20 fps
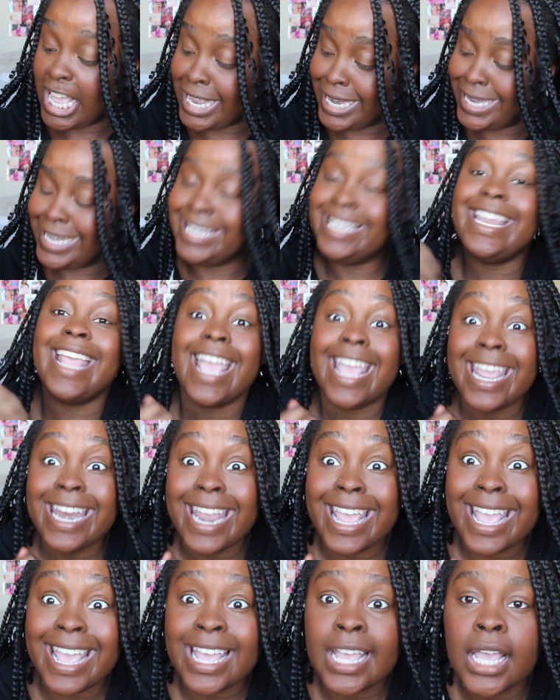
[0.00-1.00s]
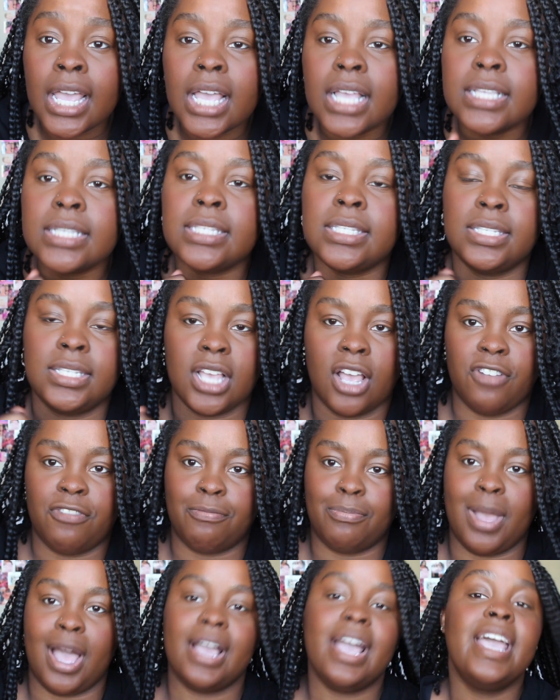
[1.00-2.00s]
knitting
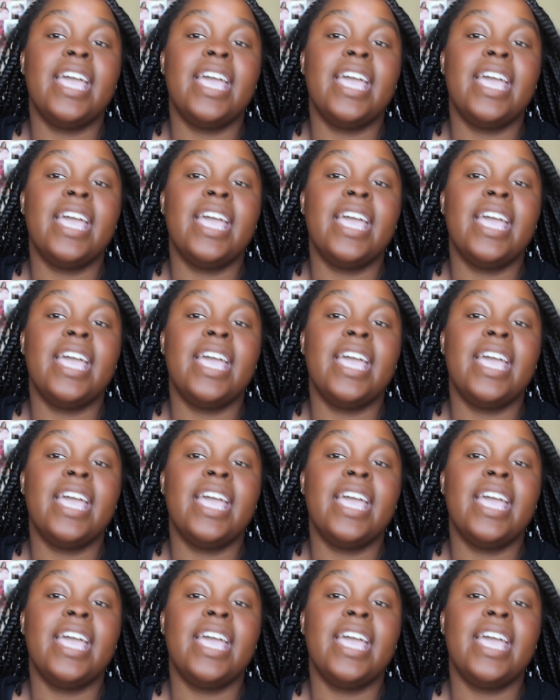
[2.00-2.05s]
stuff pack?